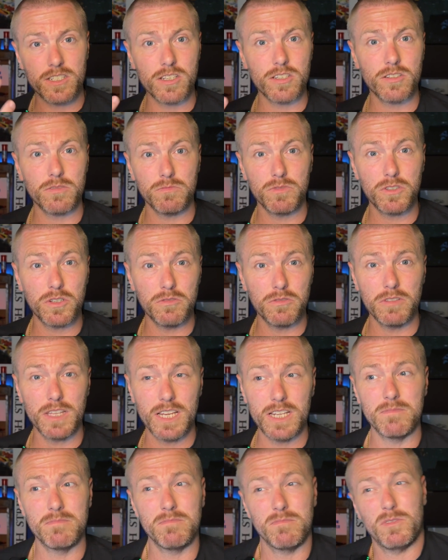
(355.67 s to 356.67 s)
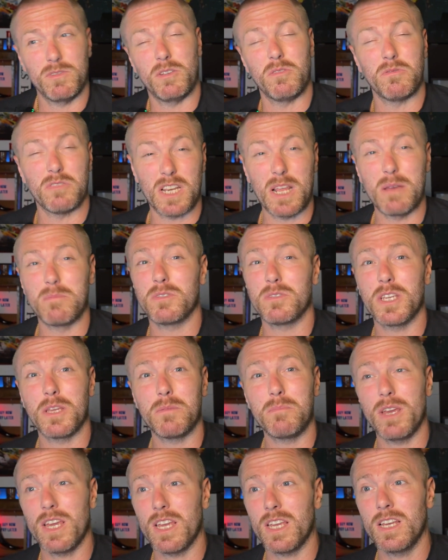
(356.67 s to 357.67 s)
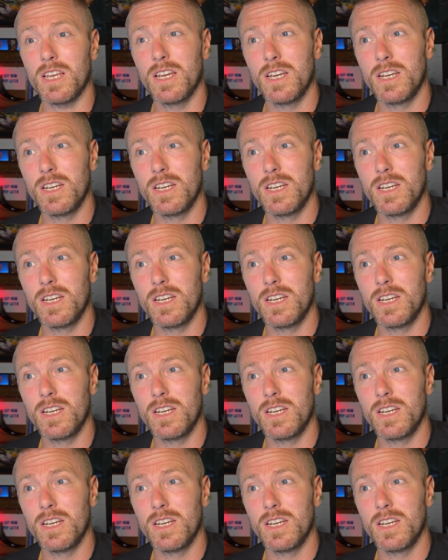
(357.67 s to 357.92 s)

to some tooling, use an MCP.